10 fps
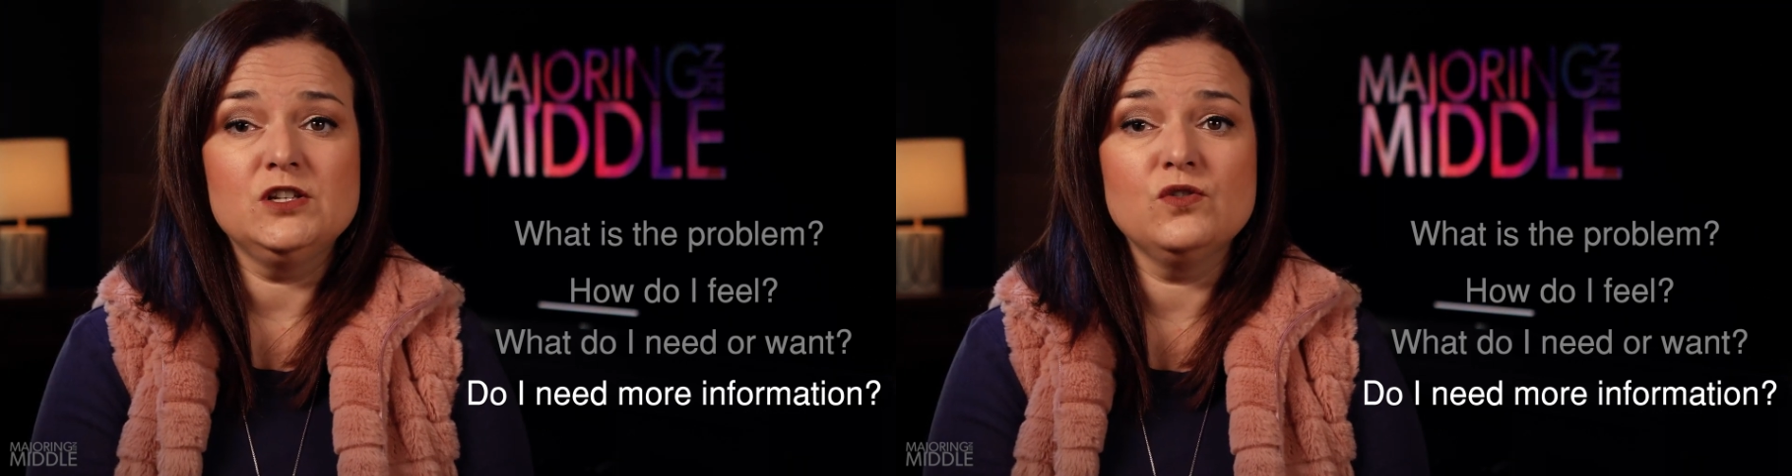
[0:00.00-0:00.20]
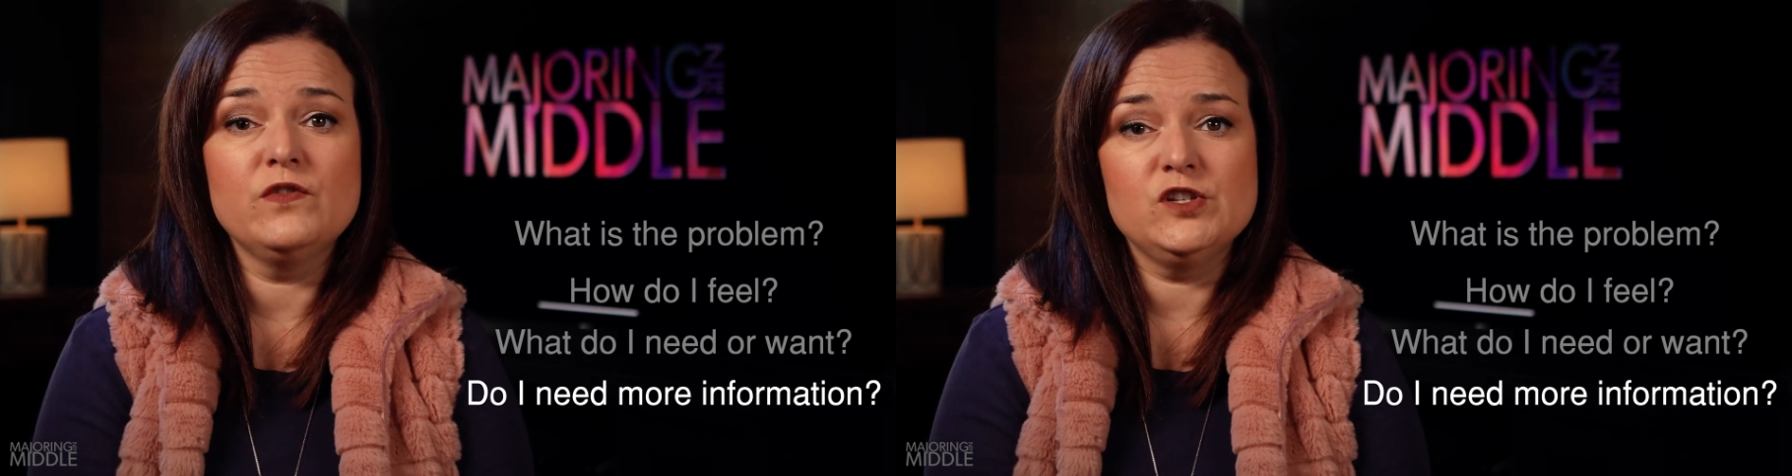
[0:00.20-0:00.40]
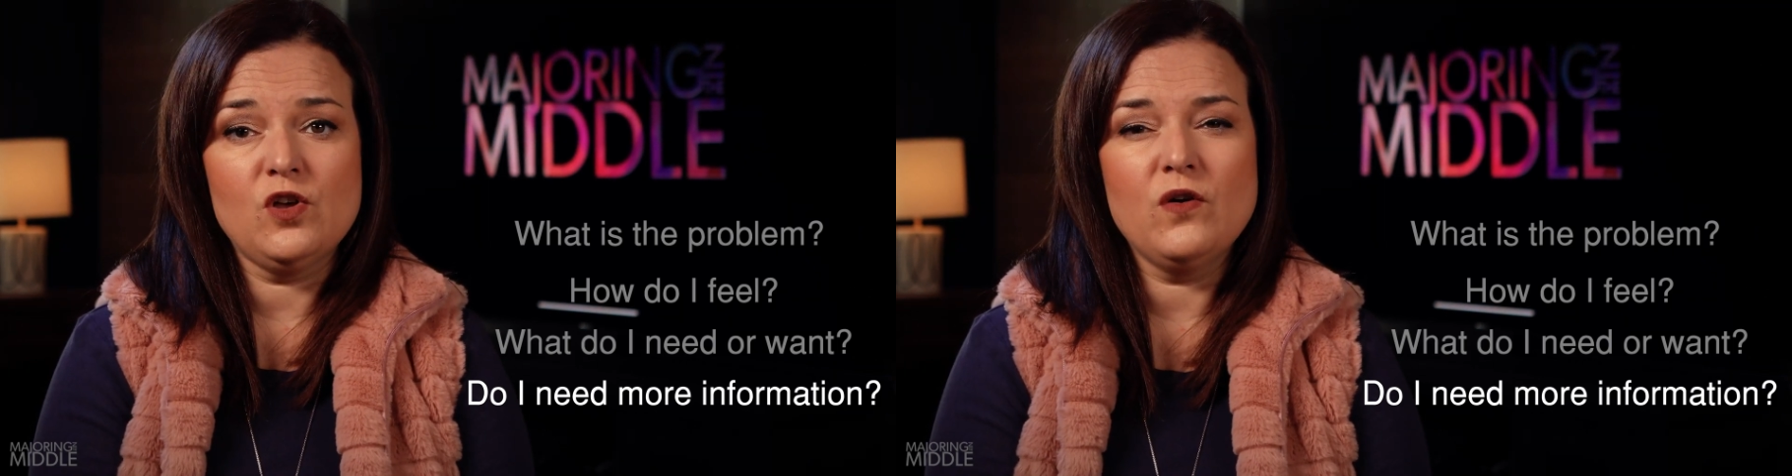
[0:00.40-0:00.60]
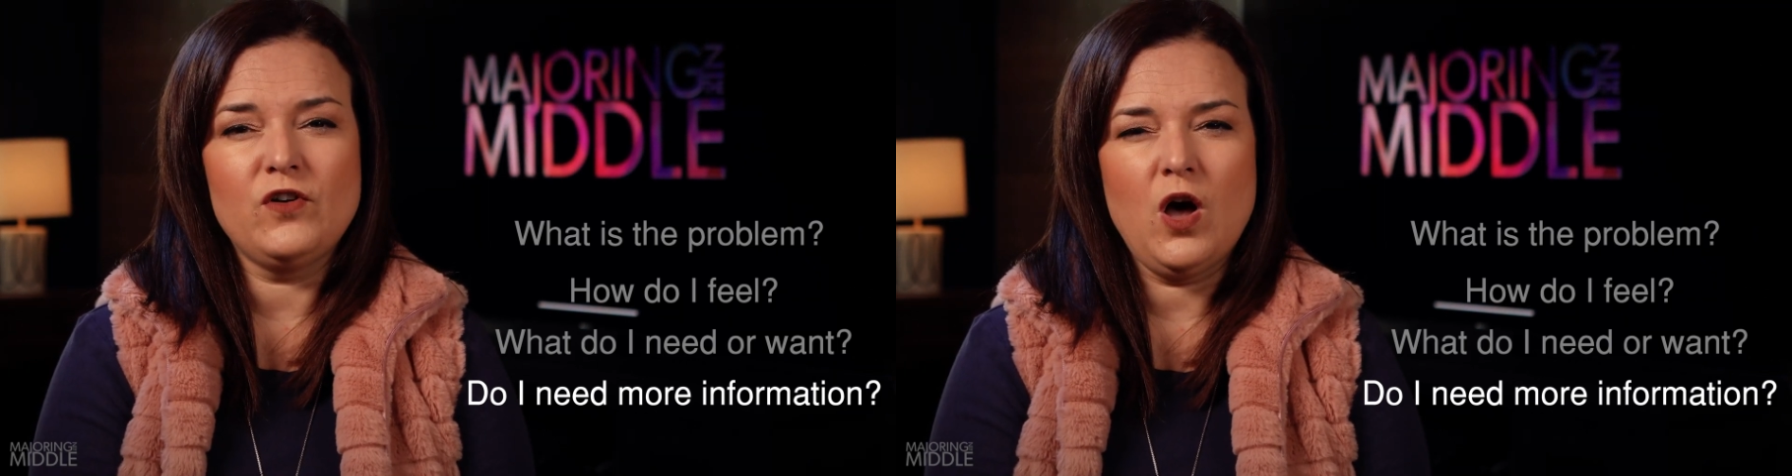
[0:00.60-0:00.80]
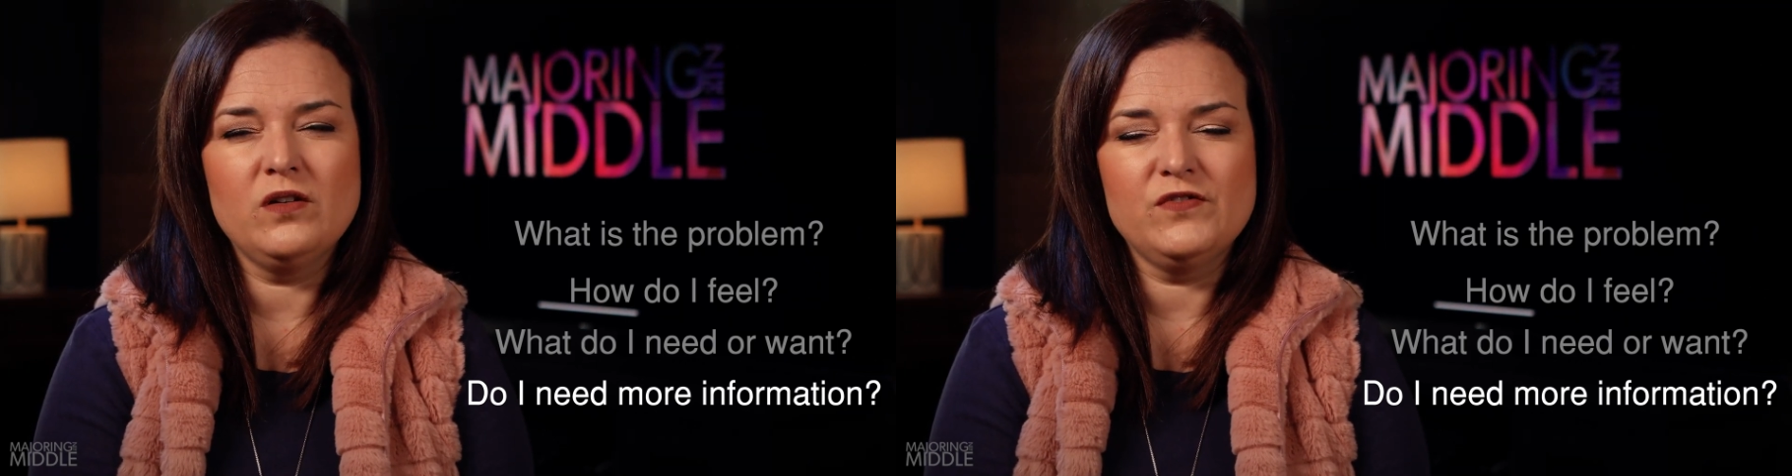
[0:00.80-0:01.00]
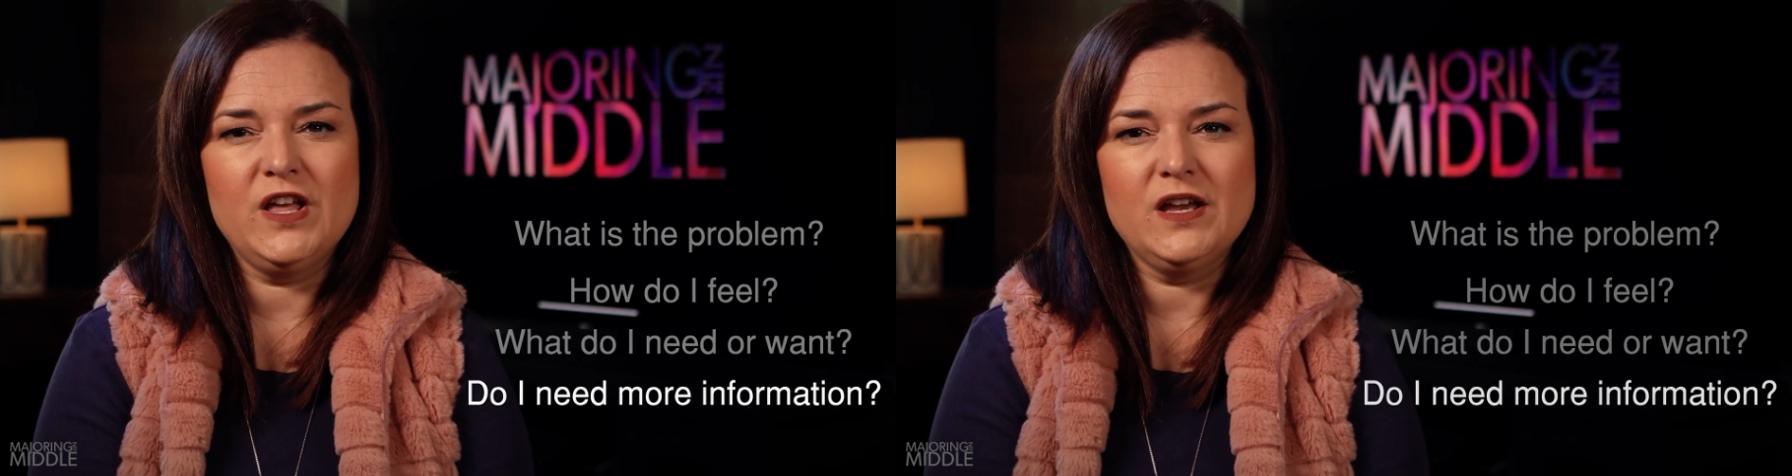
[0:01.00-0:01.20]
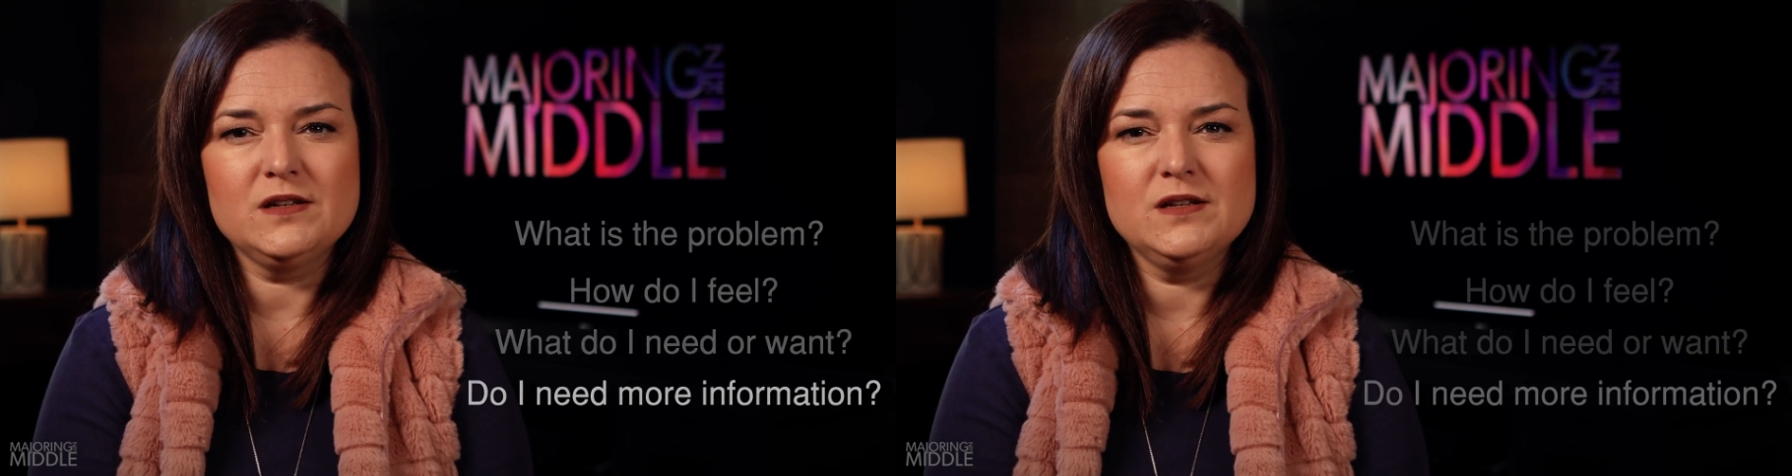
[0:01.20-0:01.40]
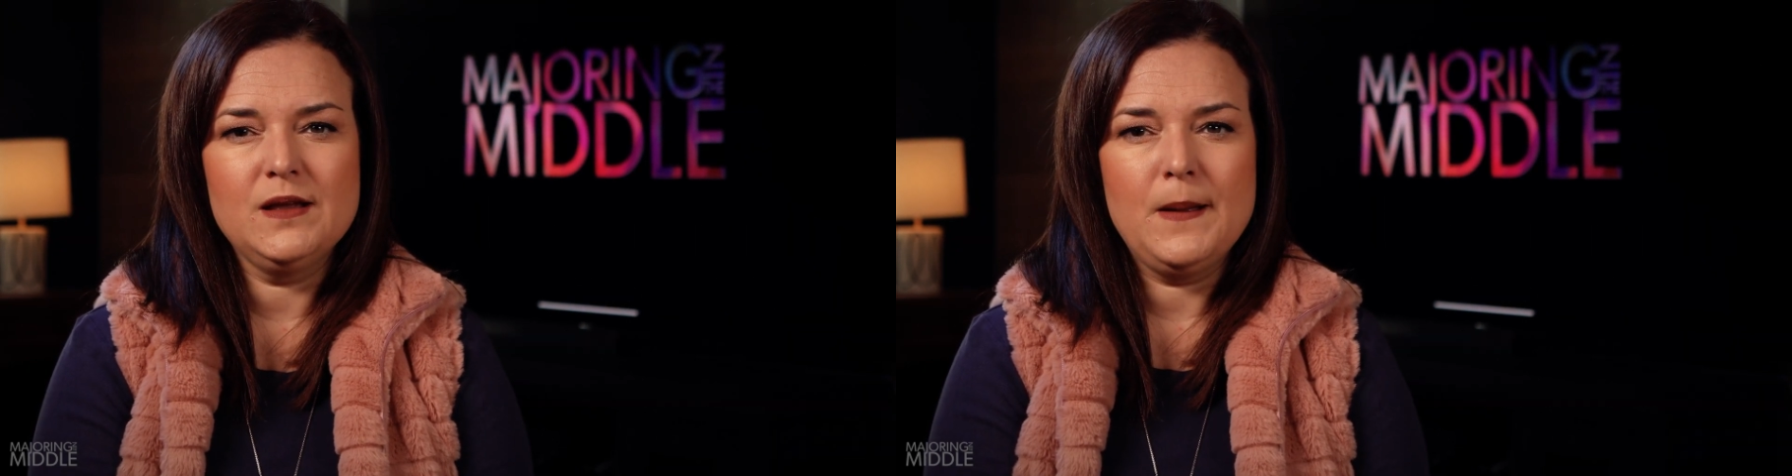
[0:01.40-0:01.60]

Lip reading: to resolve conflict.